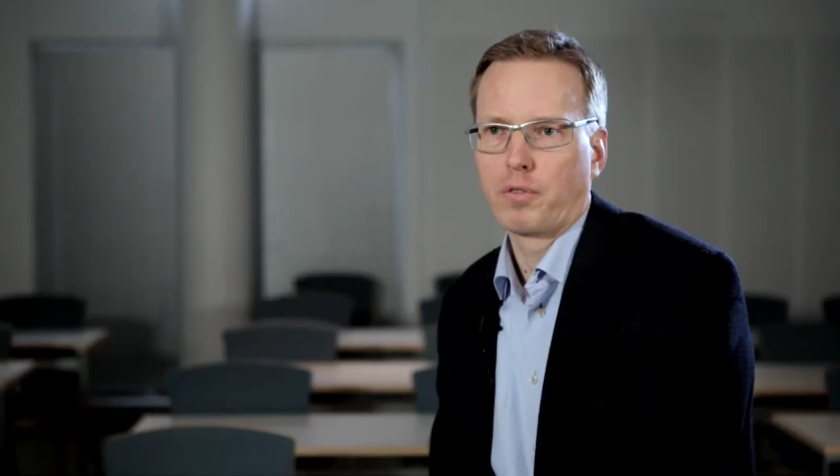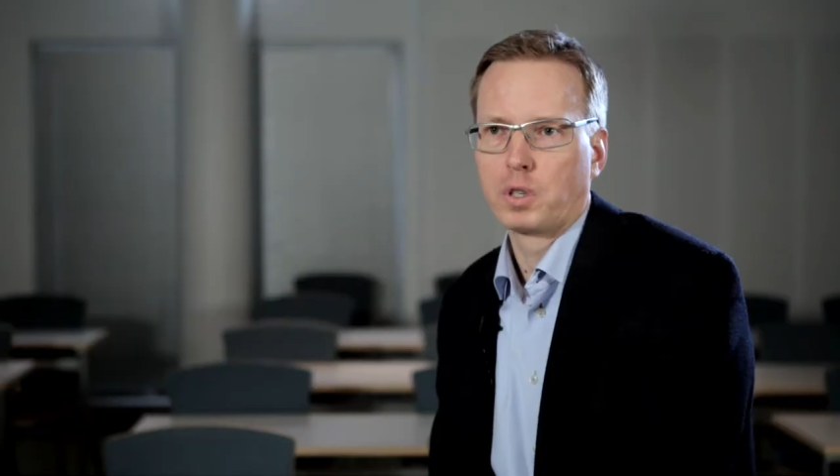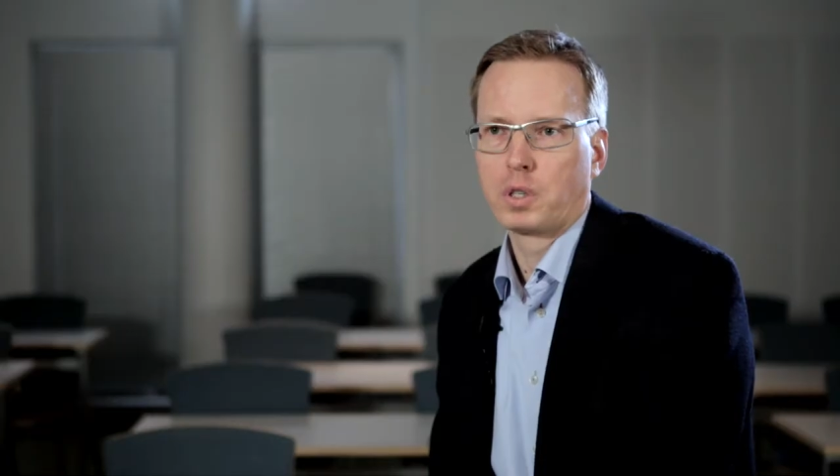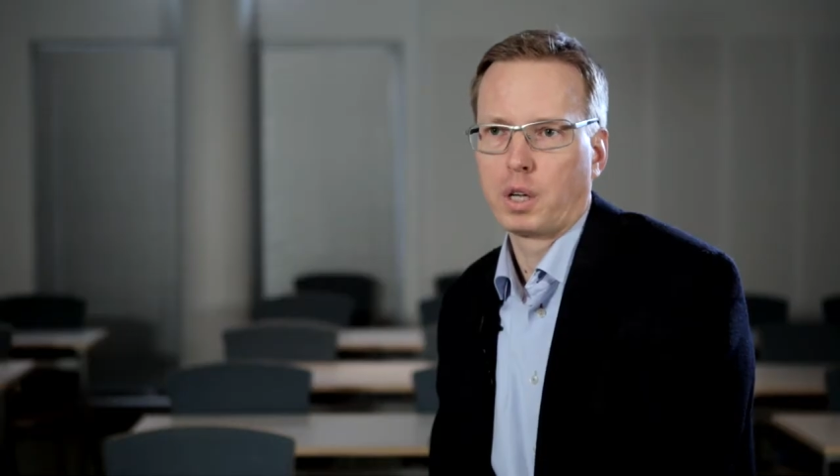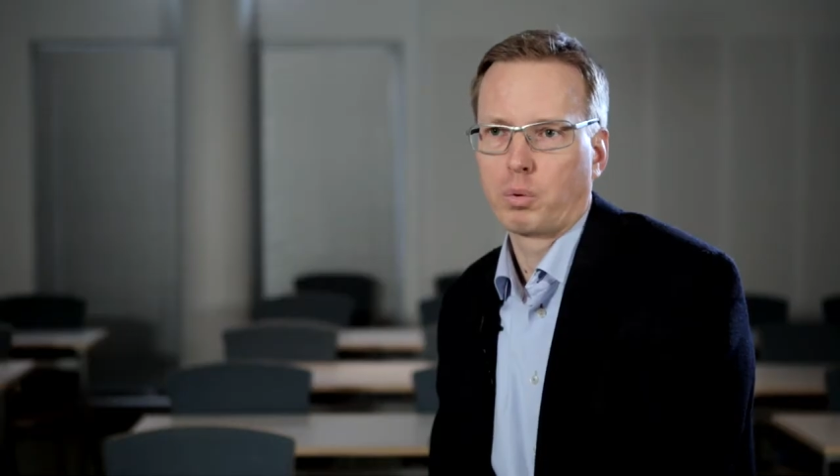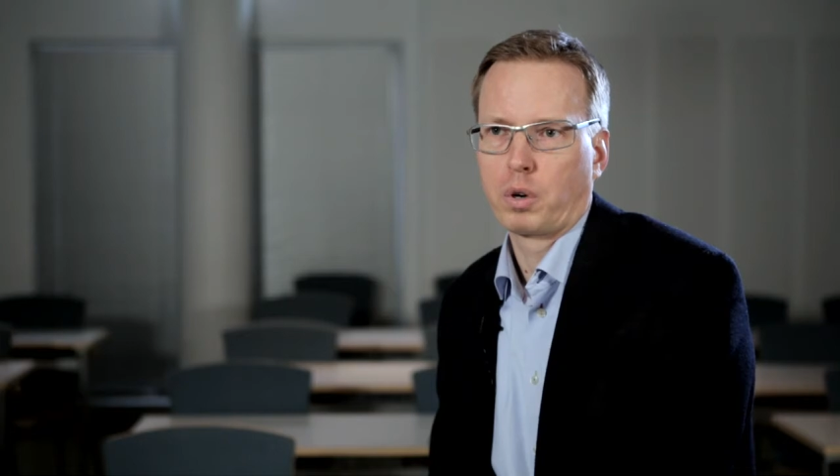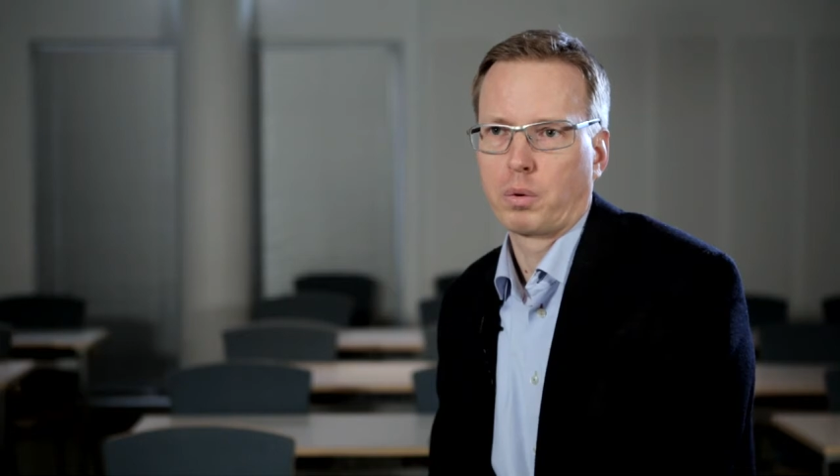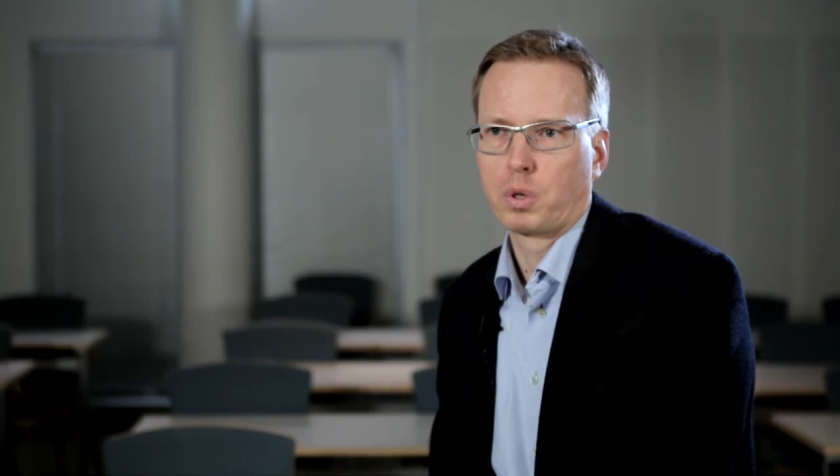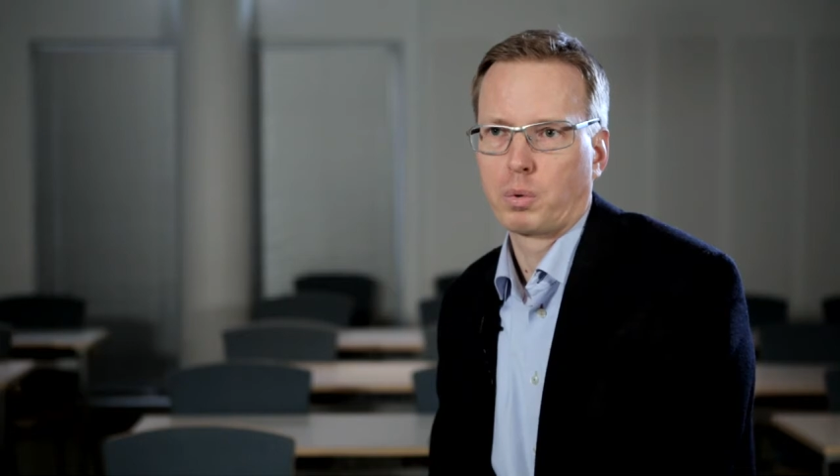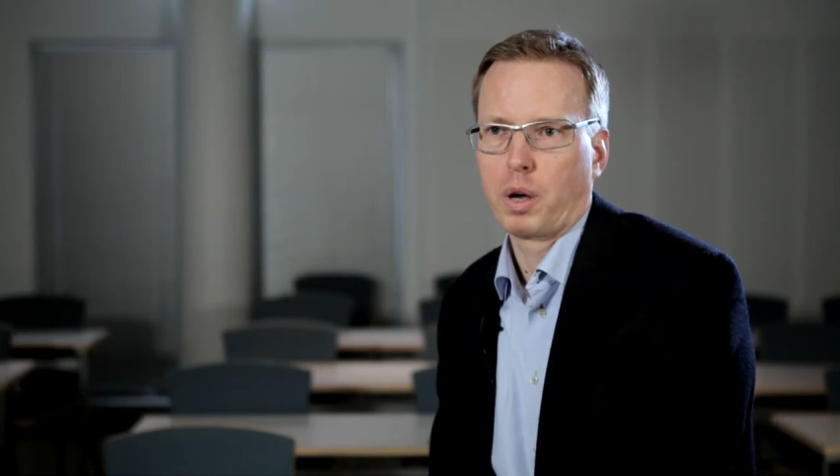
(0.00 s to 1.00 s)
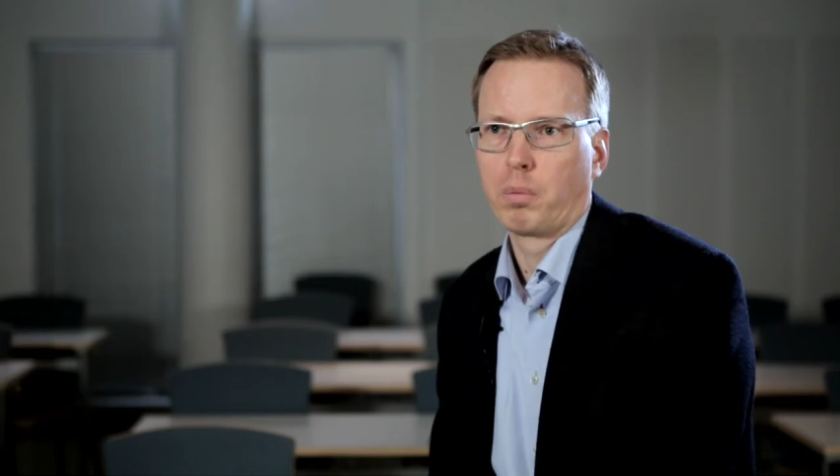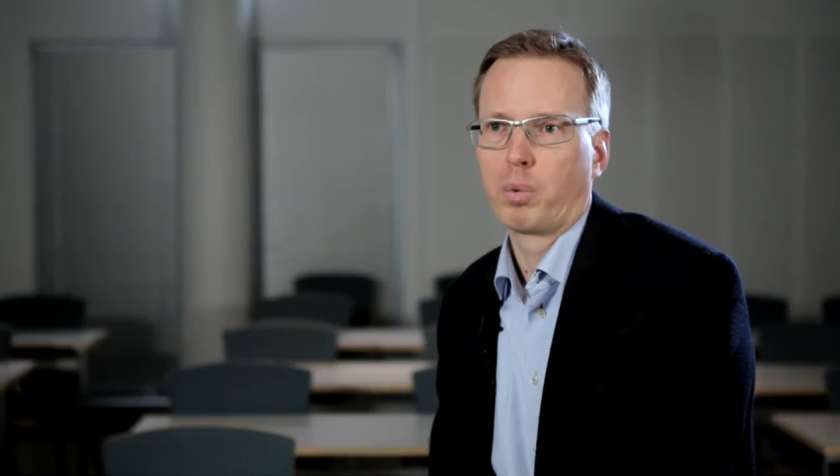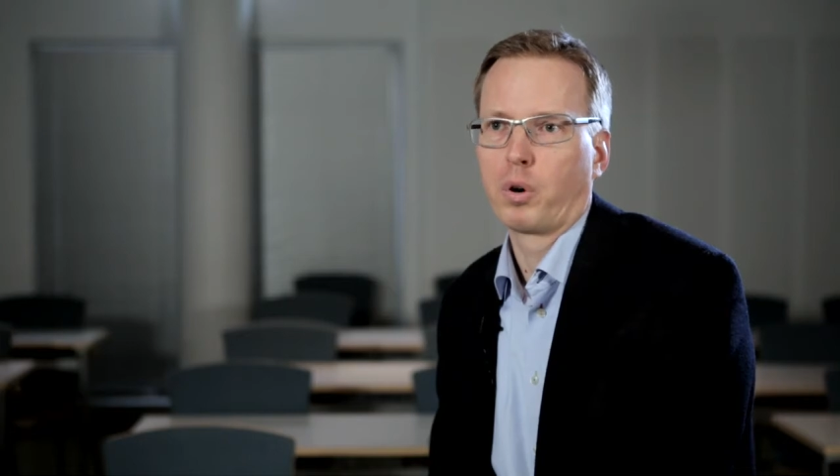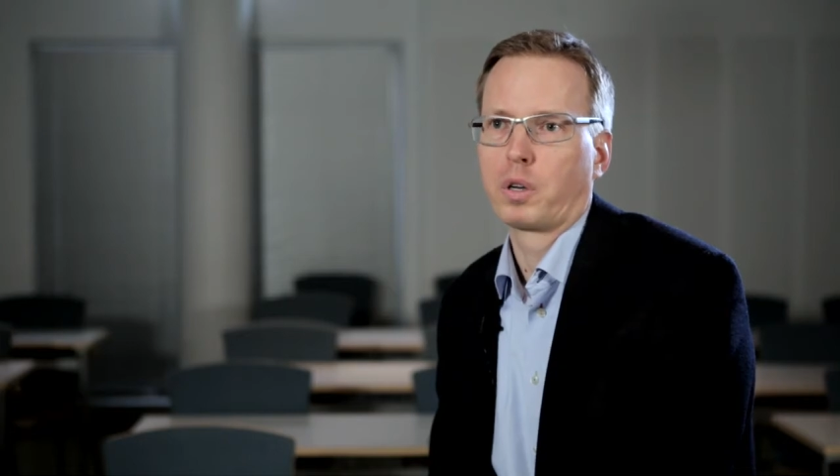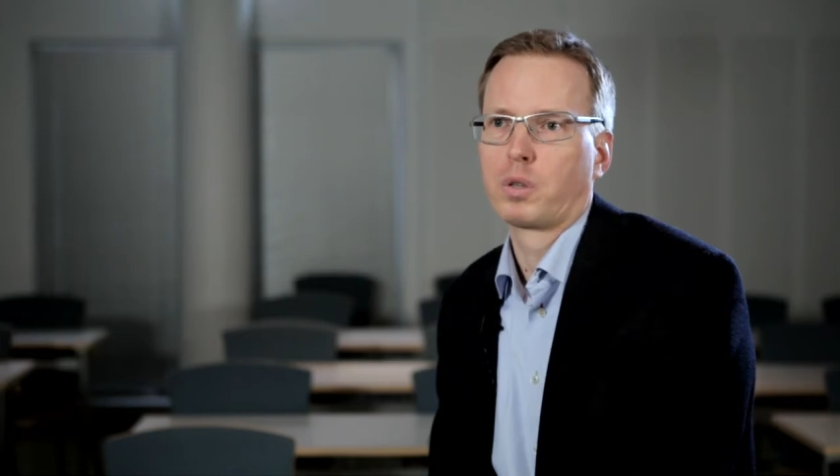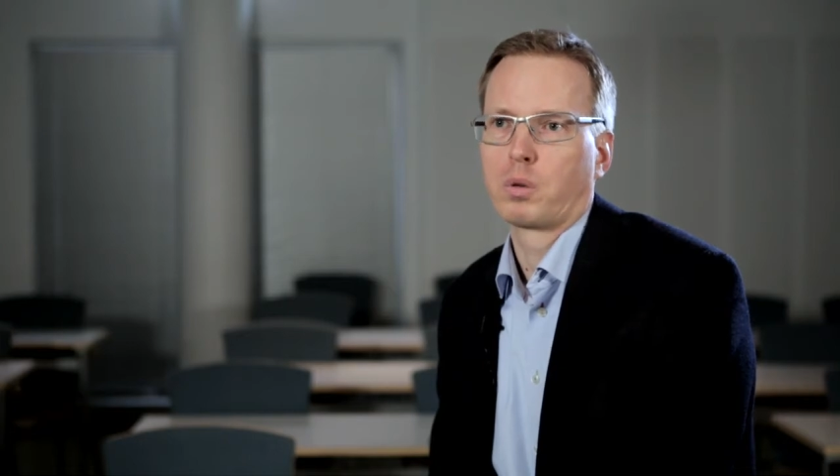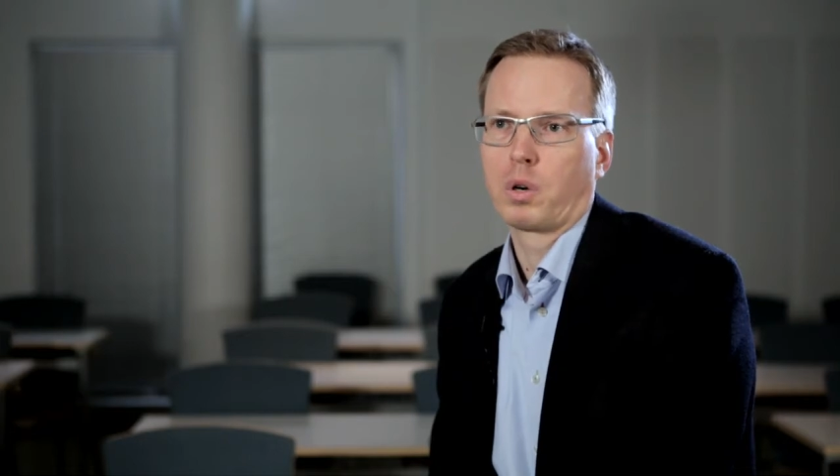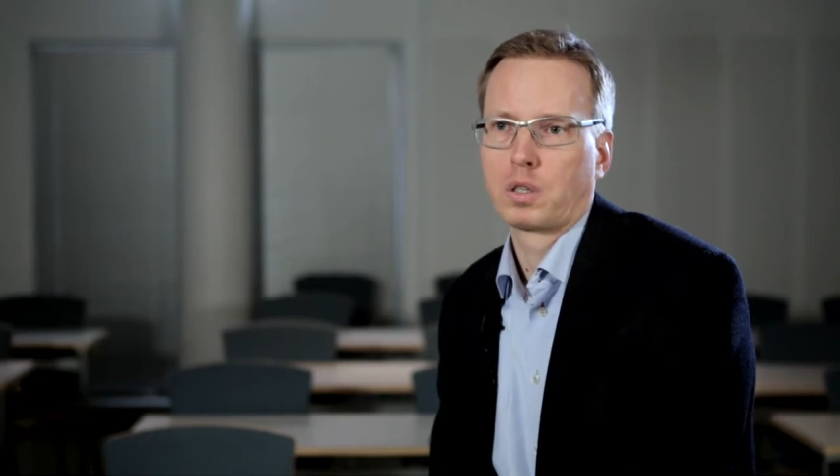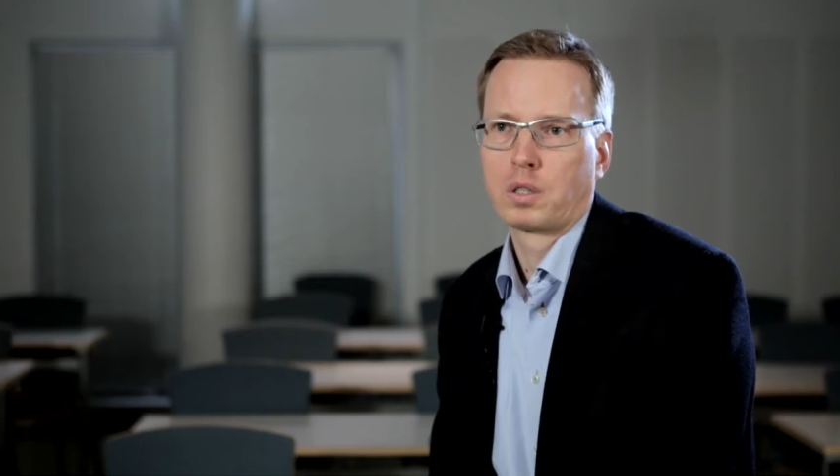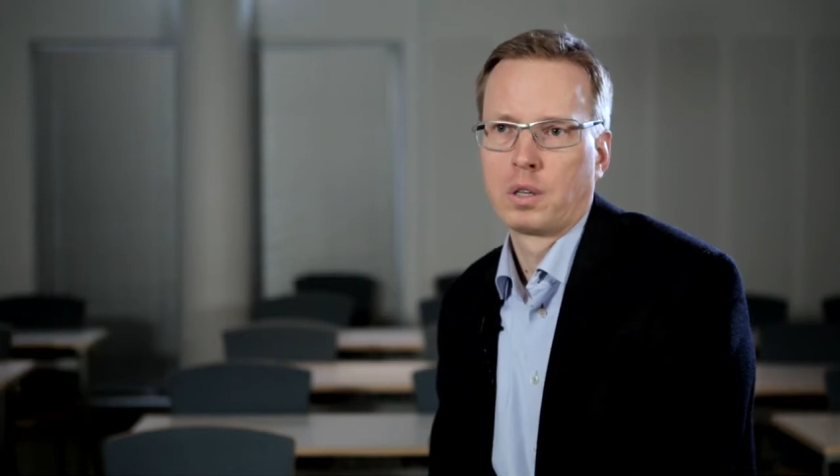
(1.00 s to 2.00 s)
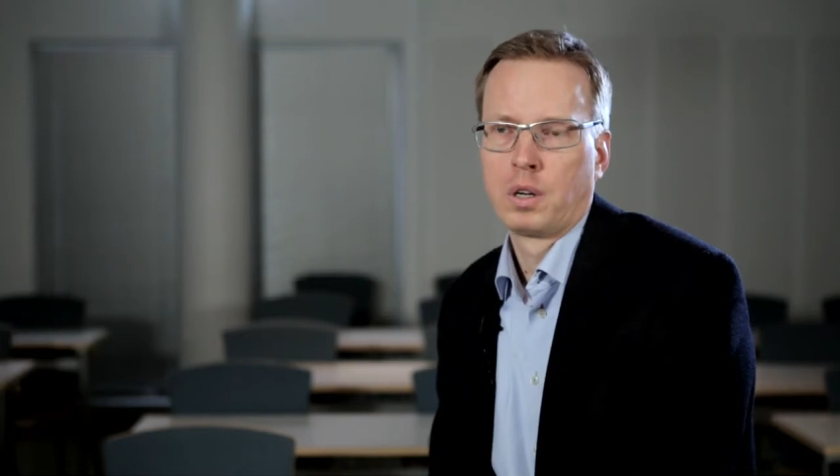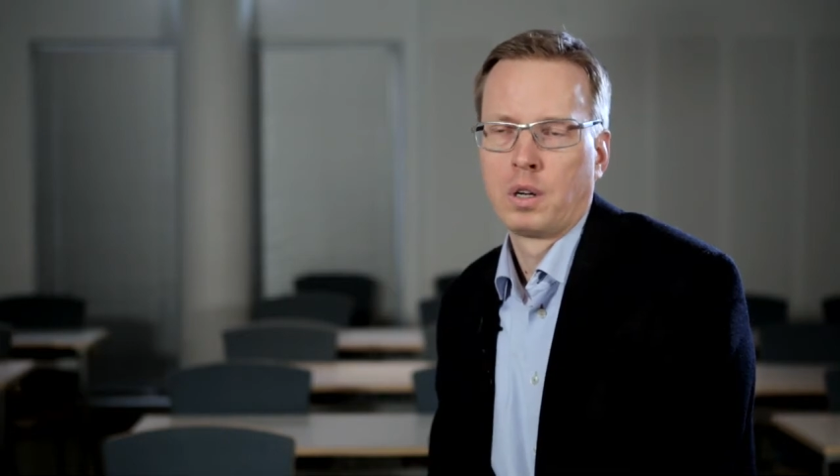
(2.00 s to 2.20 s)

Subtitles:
of this network was quite important to us.